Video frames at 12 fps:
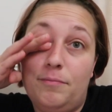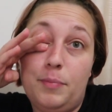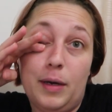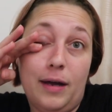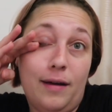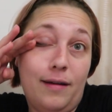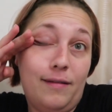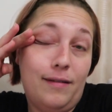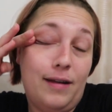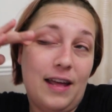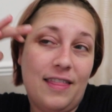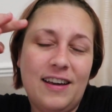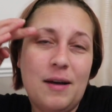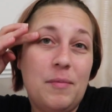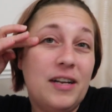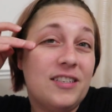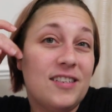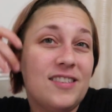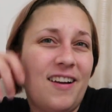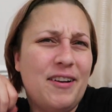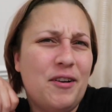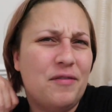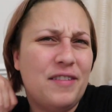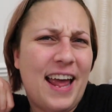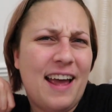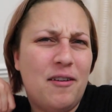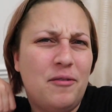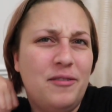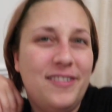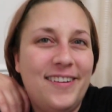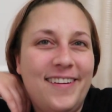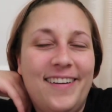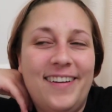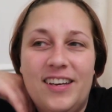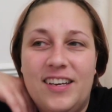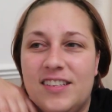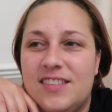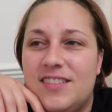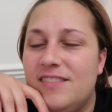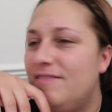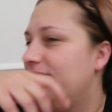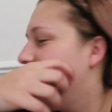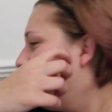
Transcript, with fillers: but I think I might just sign off now because